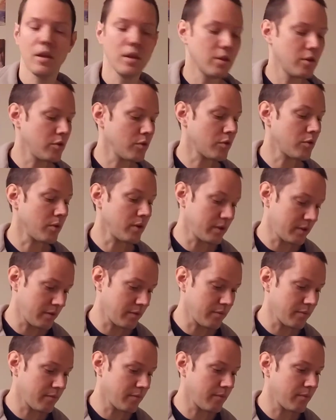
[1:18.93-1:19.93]
you're going
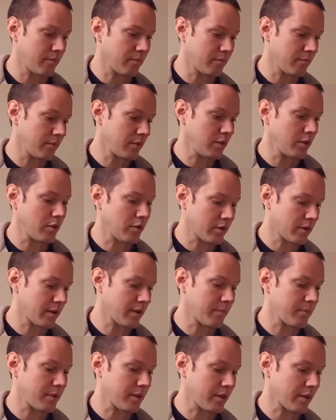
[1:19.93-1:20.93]
to look
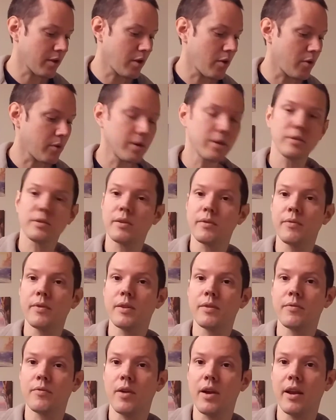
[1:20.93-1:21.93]
and be like, oh, here's the 5th
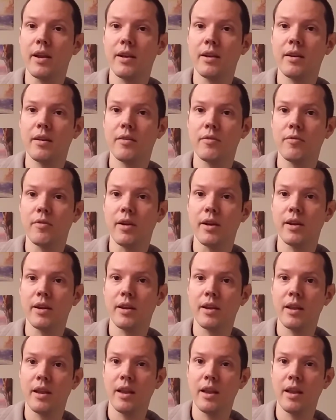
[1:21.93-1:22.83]
fret, right?